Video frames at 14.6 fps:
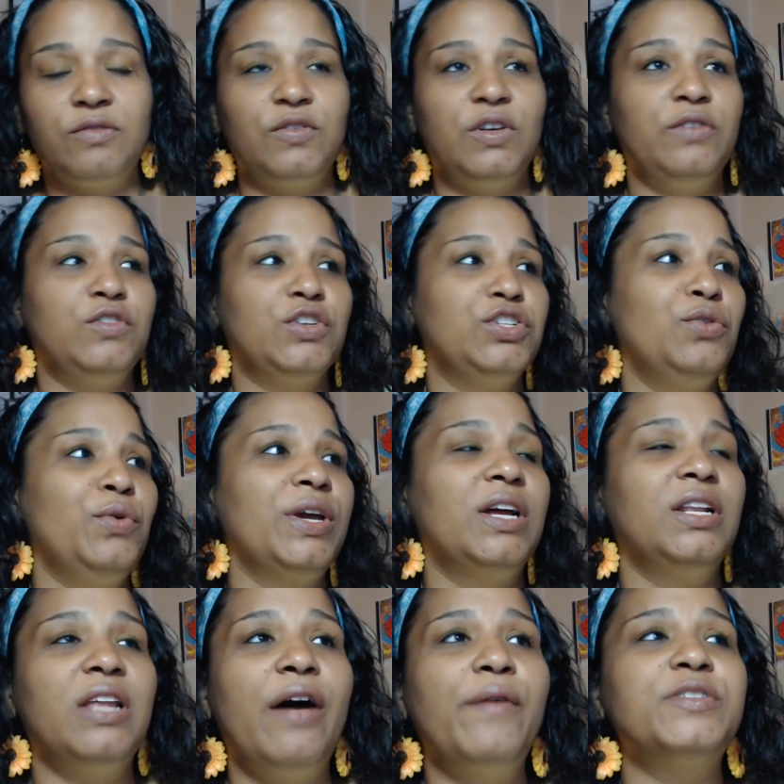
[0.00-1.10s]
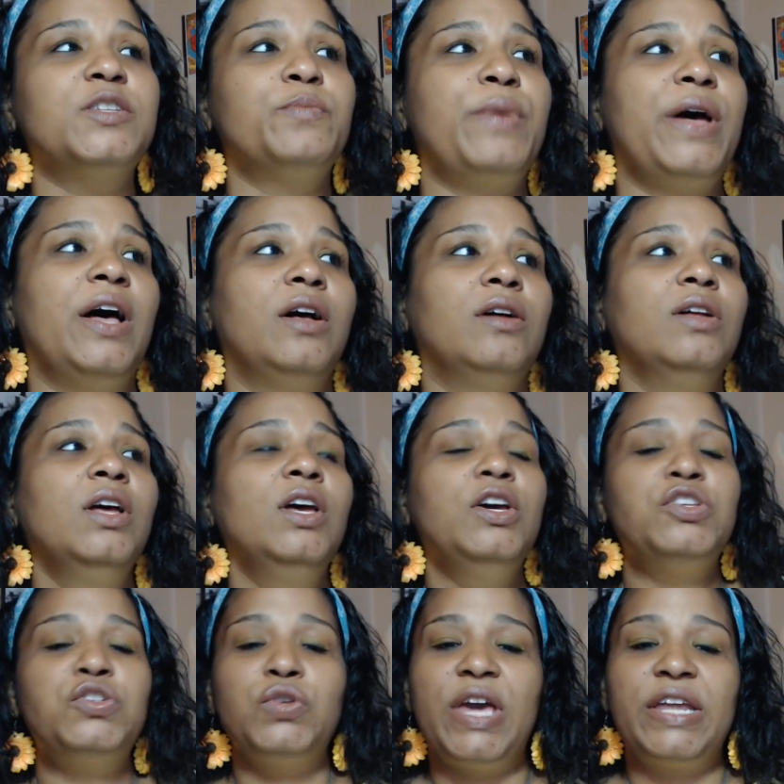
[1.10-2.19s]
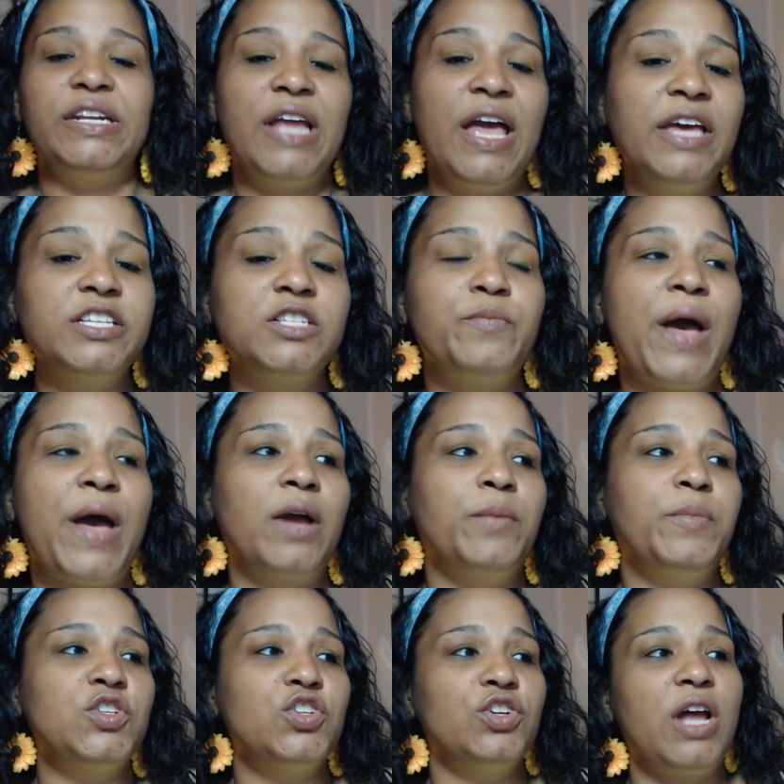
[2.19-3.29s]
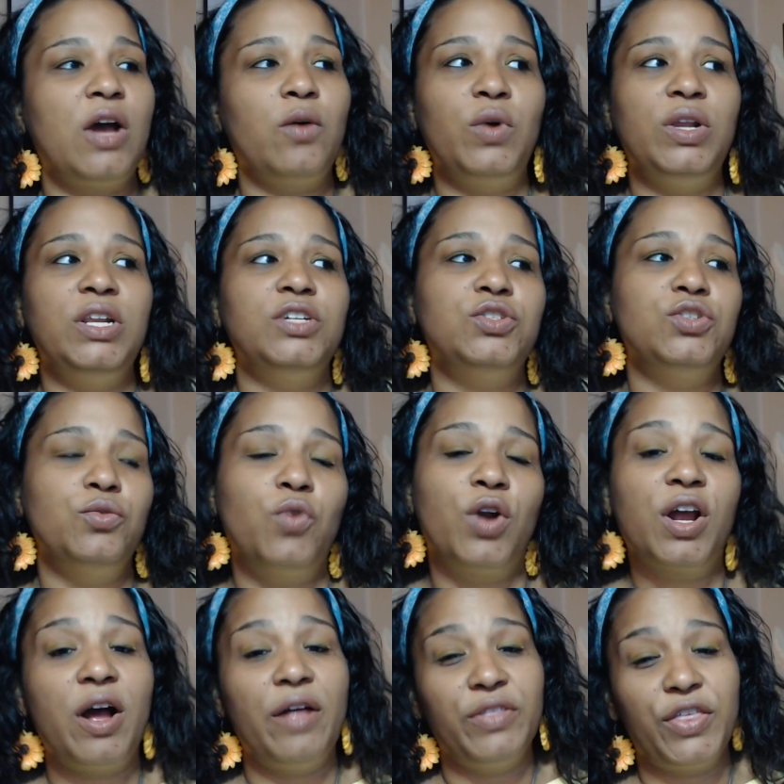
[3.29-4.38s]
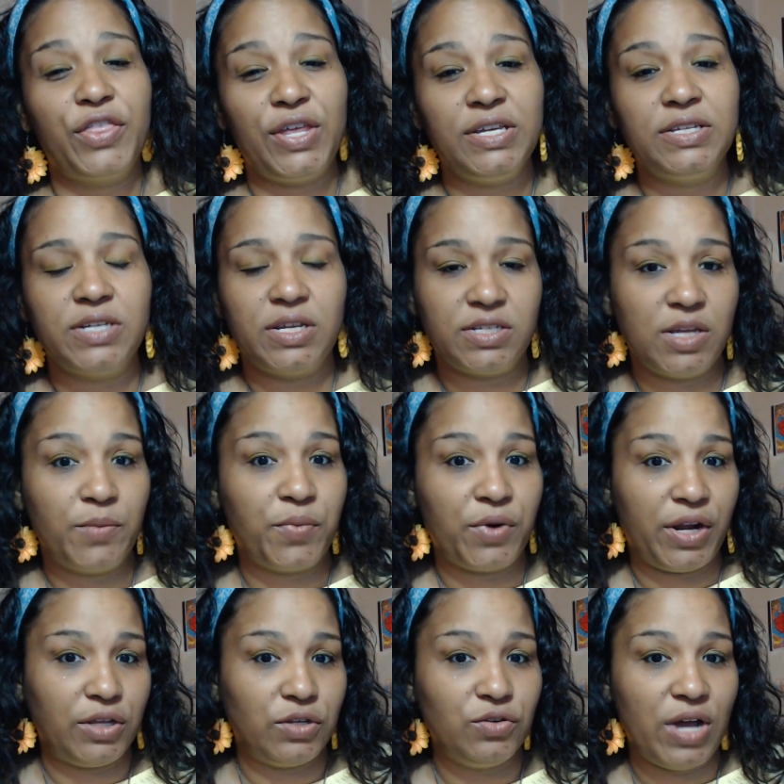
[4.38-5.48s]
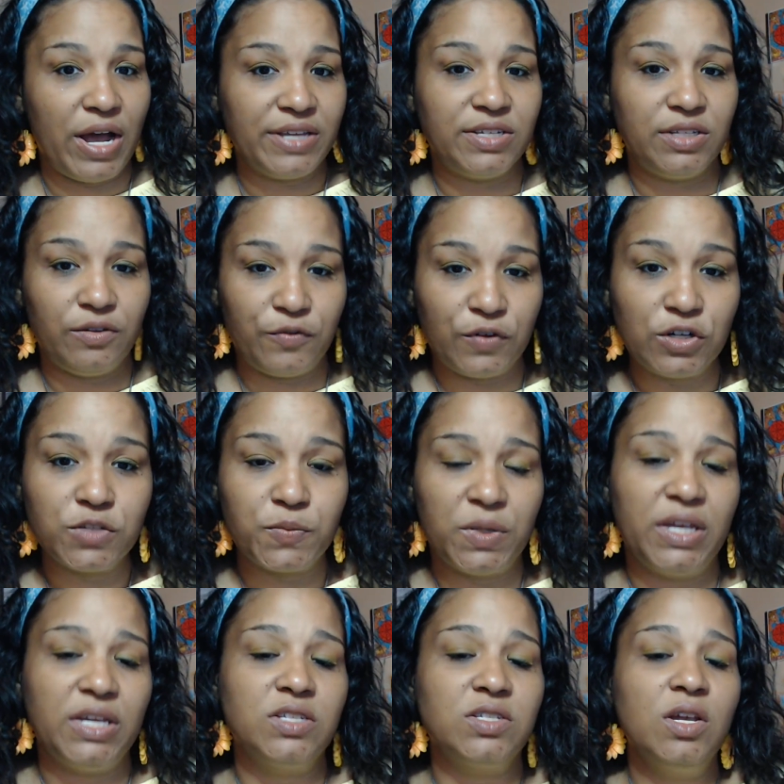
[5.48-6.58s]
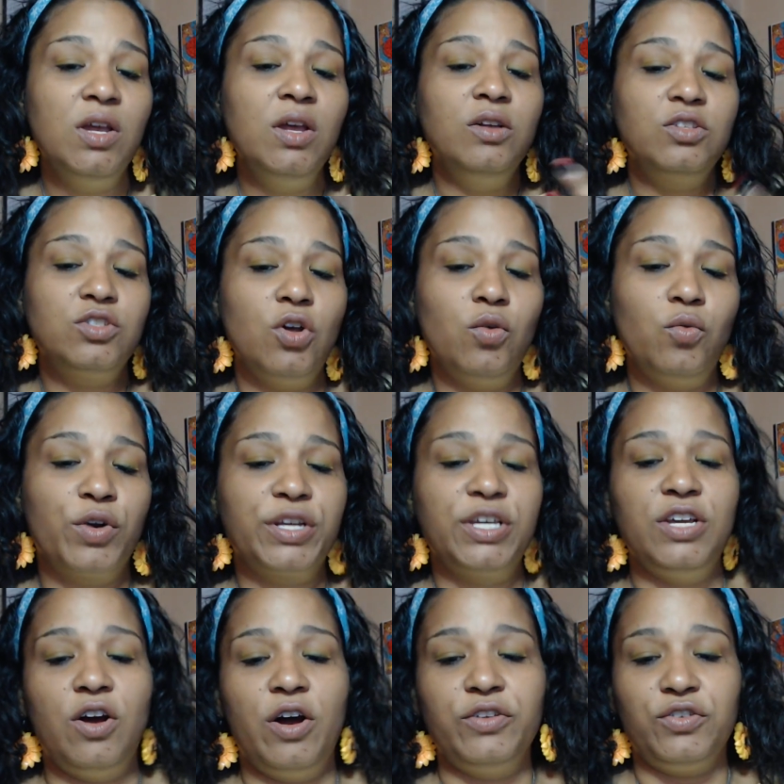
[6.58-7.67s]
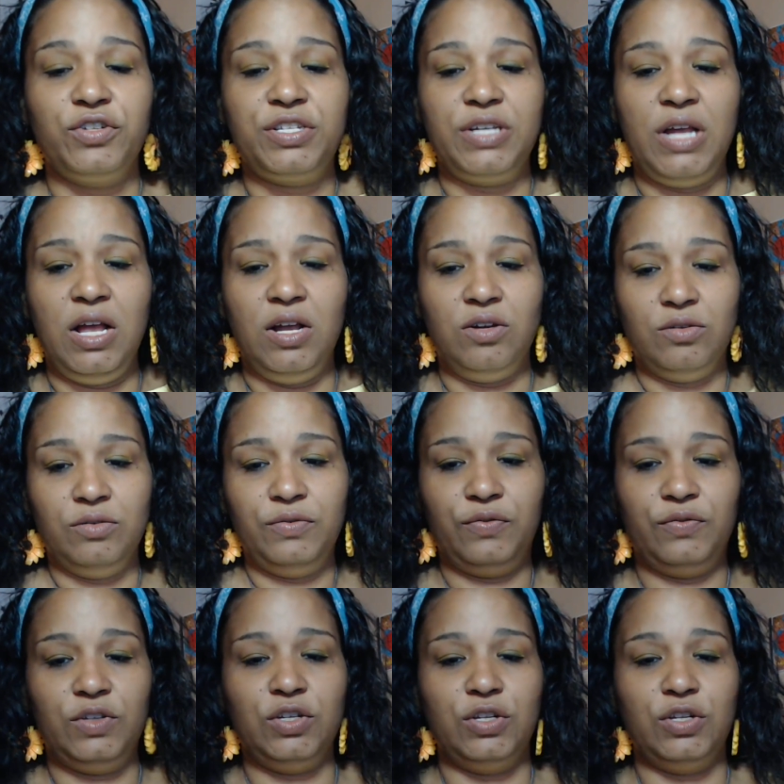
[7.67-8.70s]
If you're doing a love spell to get an ex back, but you're not willing to work on the things that separated you guys in the first place, so working on yourself,